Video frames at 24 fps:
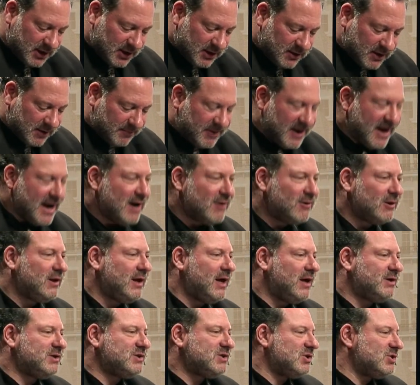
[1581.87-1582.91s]
The
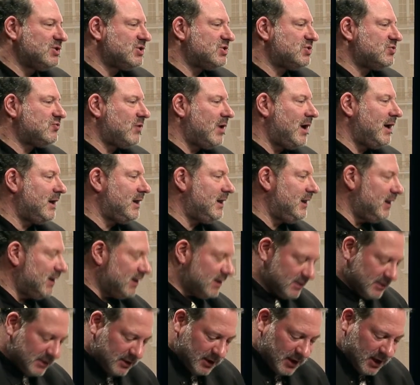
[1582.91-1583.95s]
parallels are
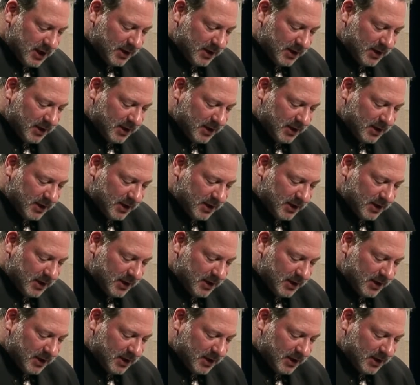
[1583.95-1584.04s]
striking,